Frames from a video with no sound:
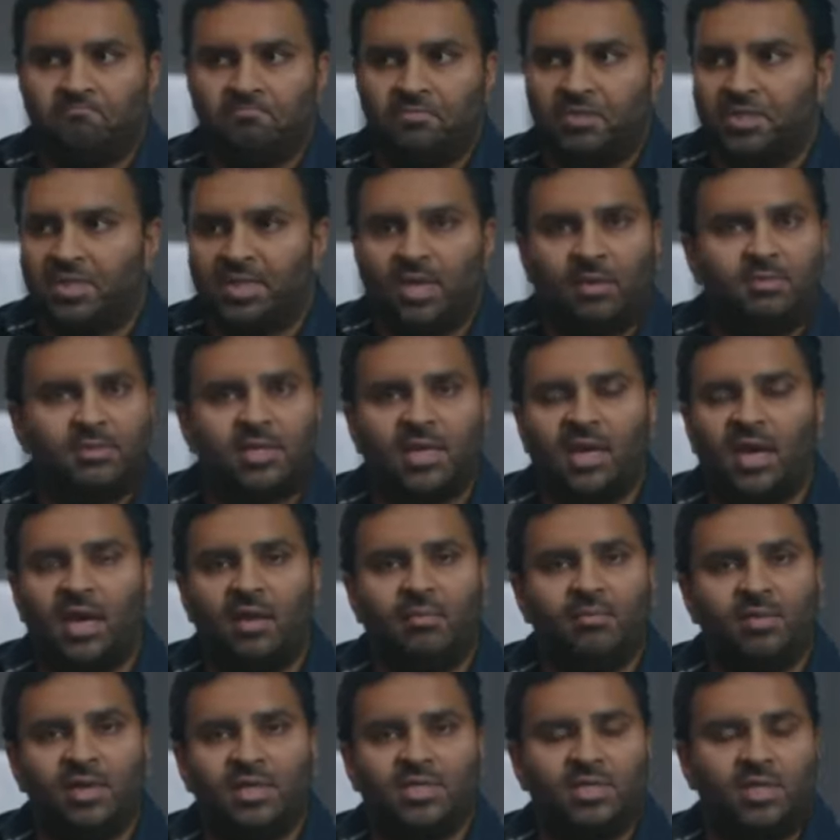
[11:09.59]

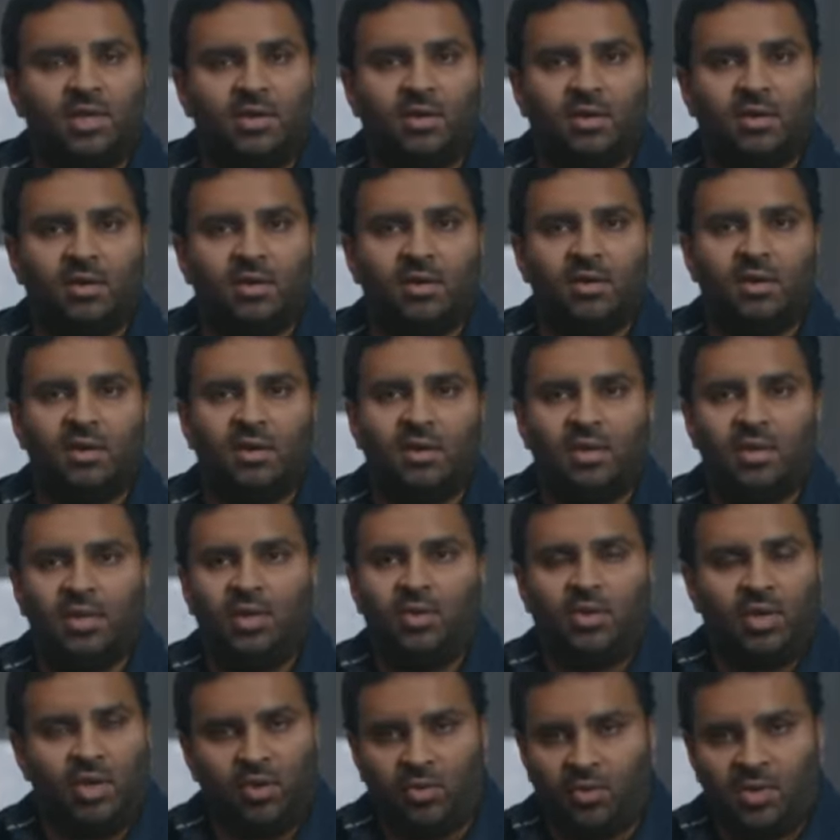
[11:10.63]
sometime this year.
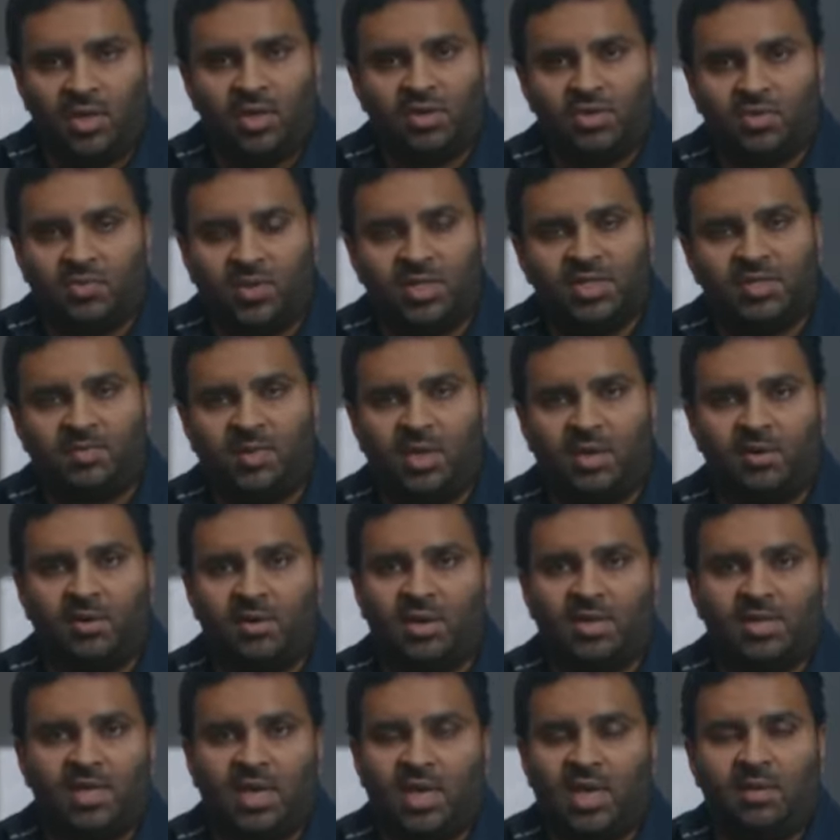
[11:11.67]
You can only use one
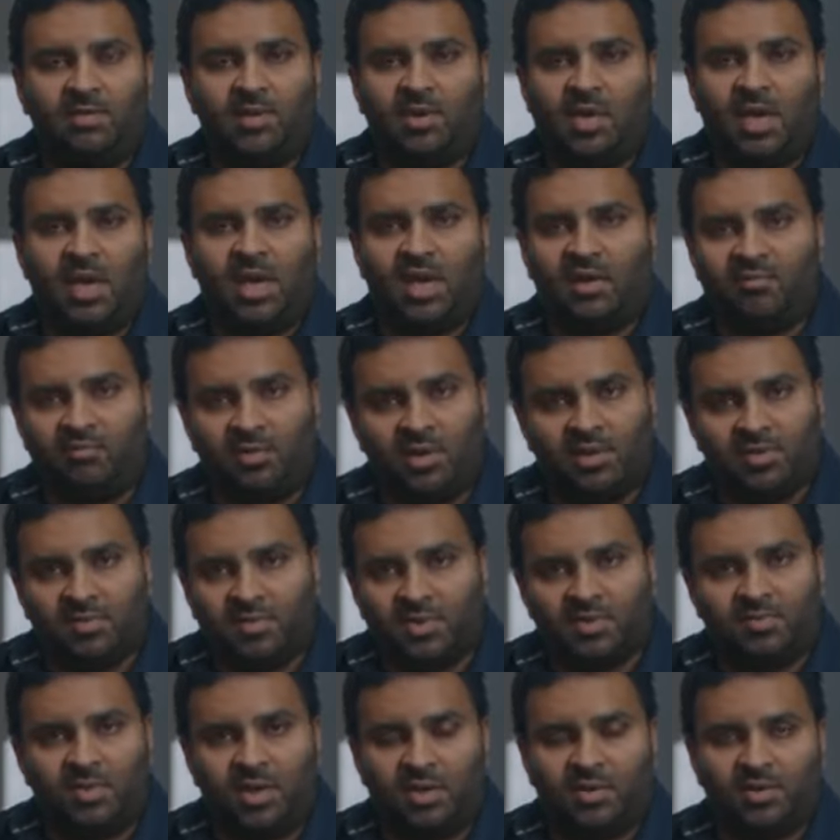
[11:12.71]
speaker at a time. You can't have
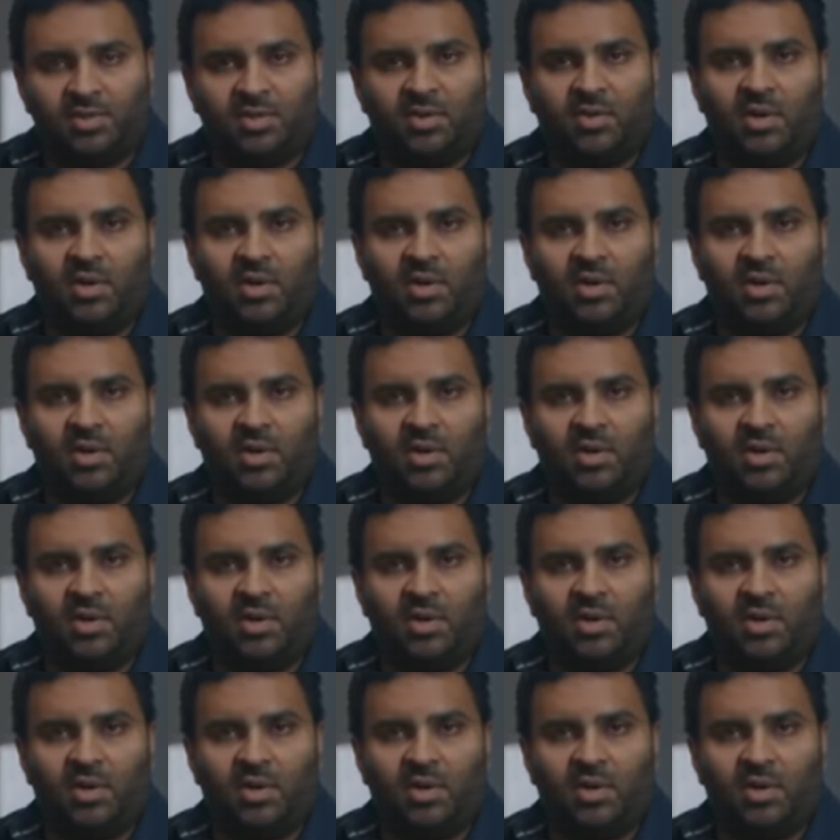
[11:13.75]
multiple speakers